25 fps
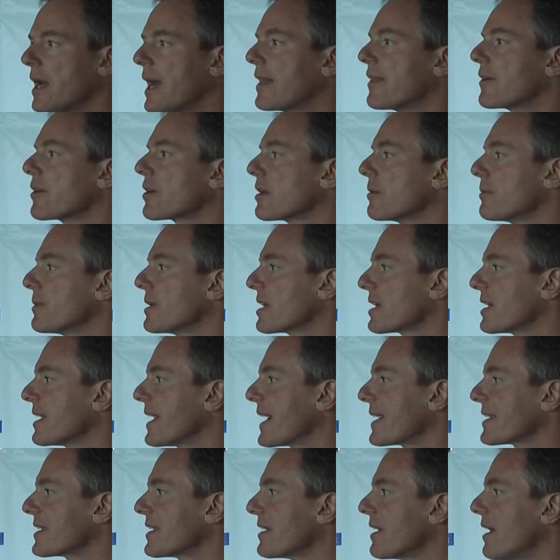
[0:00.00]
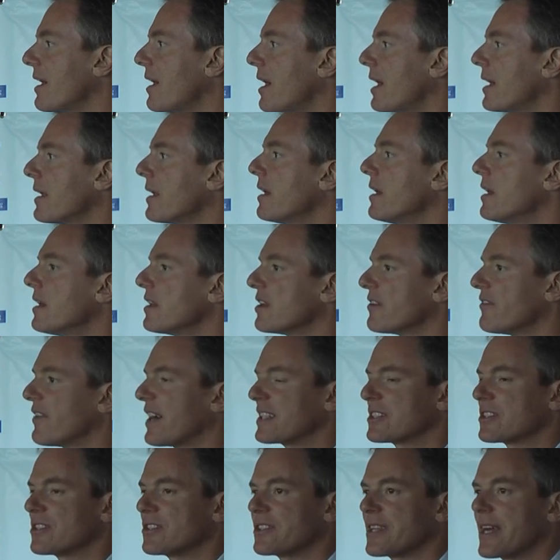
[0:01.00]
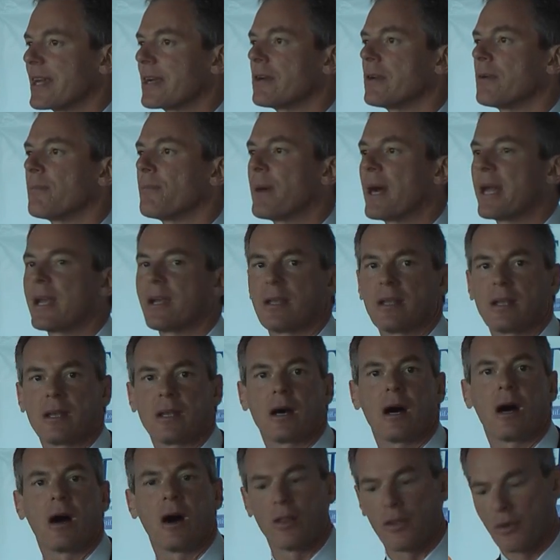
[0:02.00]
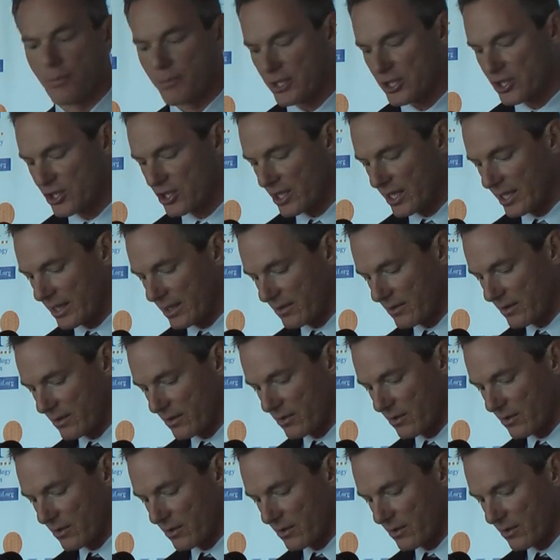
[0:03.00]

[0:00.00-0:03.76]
and they're going to be connected on devices that are embedded into other machines.